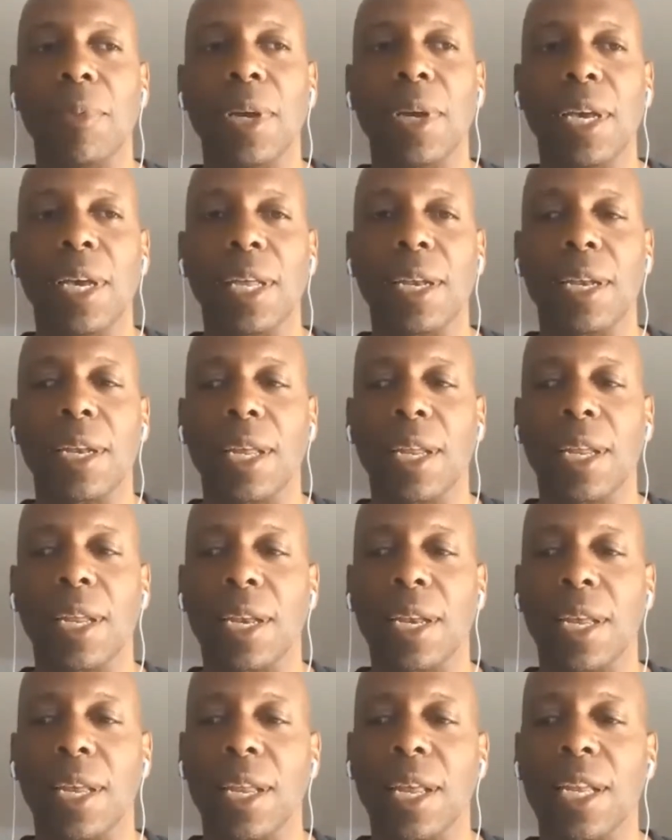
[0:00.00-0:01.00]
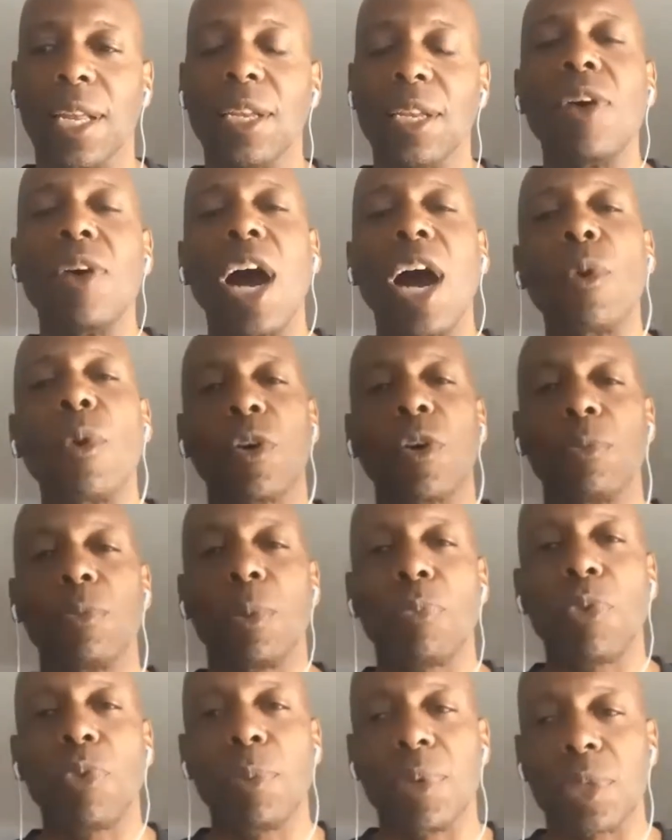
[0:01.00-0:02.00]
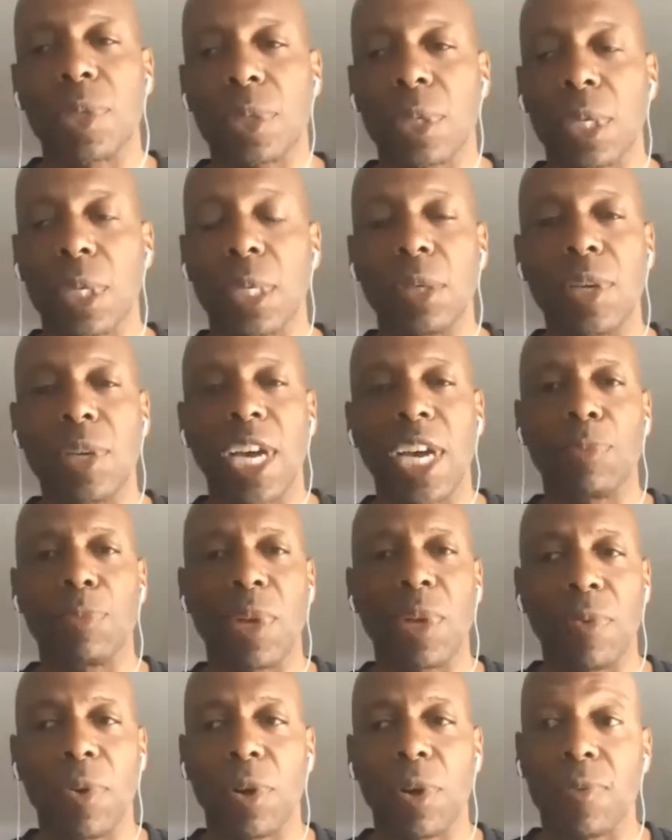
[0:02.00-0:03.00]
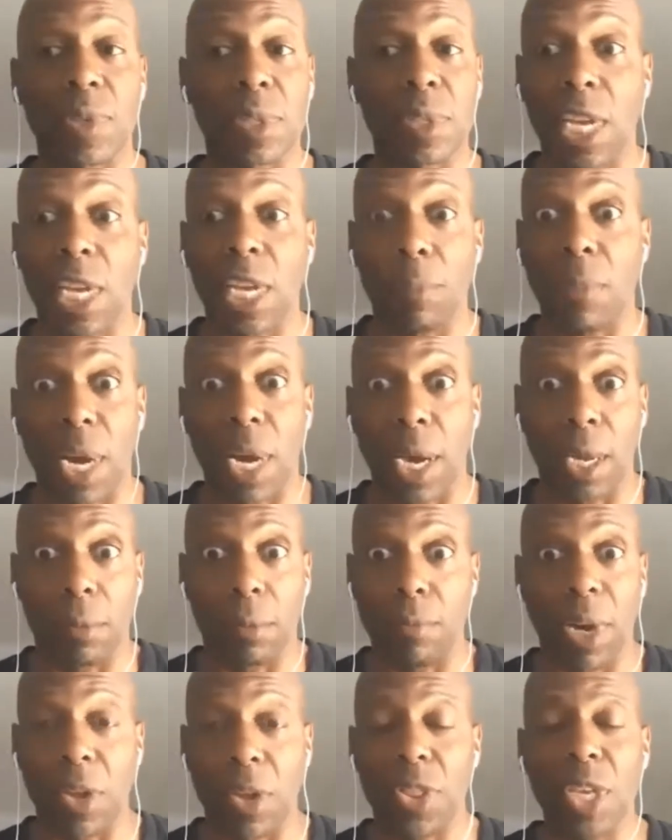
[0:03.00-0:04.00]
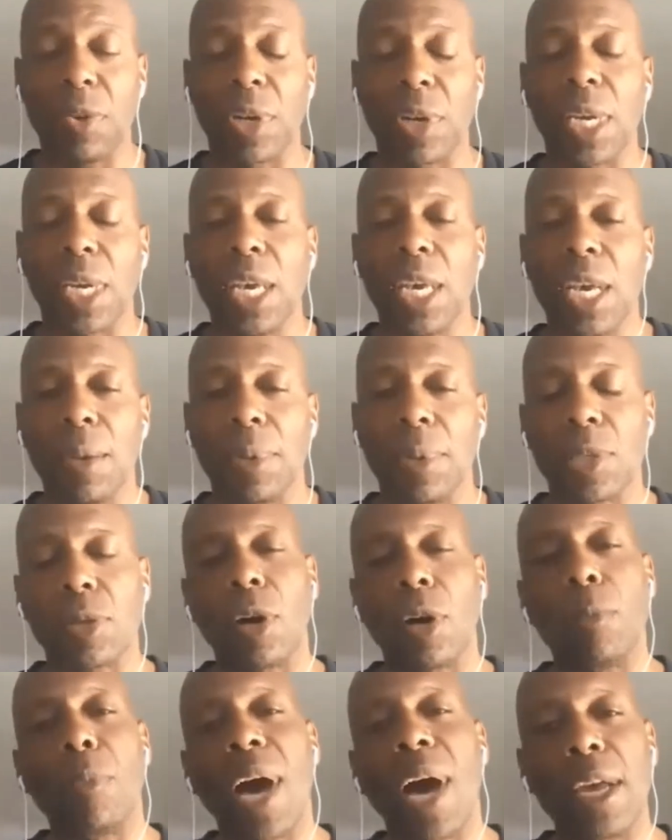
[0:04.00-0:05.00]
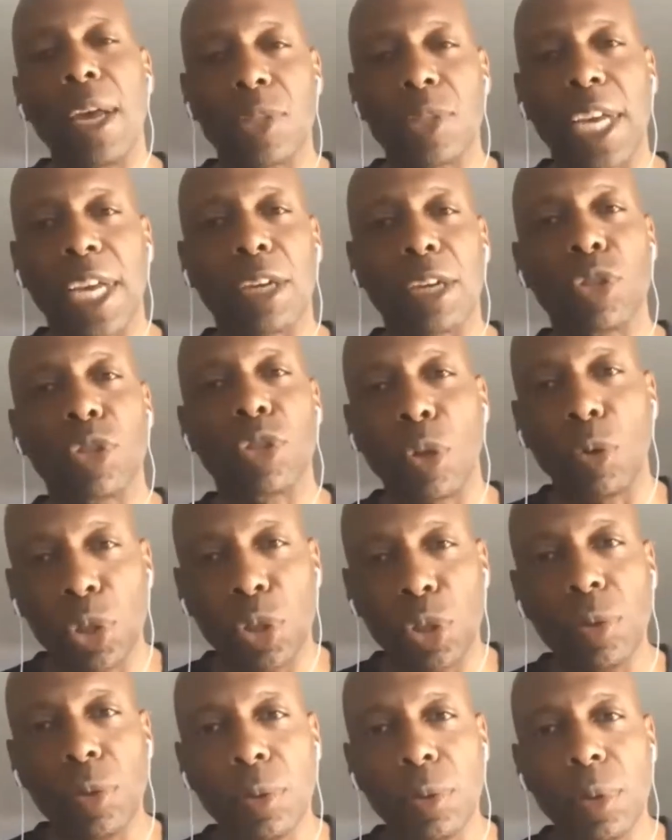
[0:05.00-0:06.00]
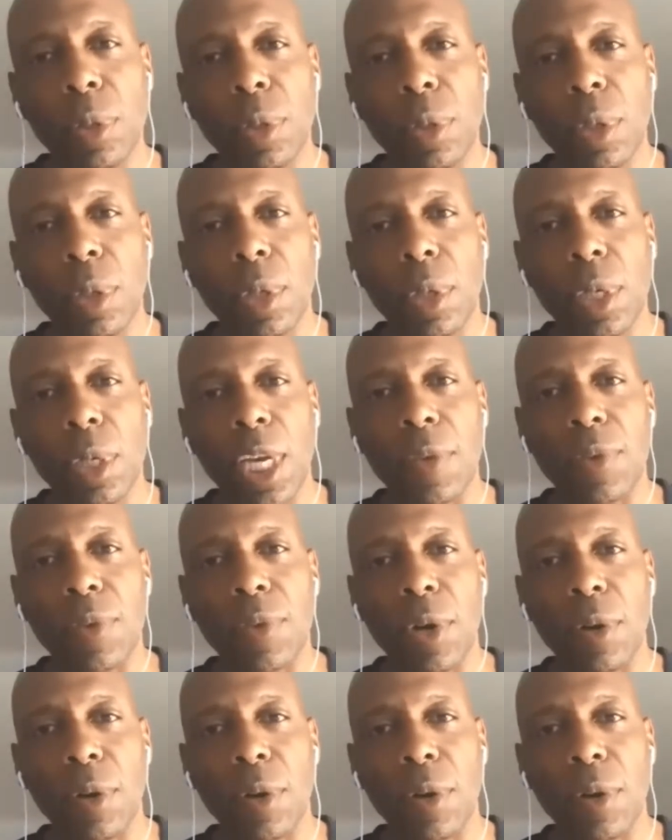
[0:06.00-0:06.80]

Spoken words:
And you know, I work from a premise, and you guys may have heard of it. It's not my theory, but it's called biopsychosocial. Have you heard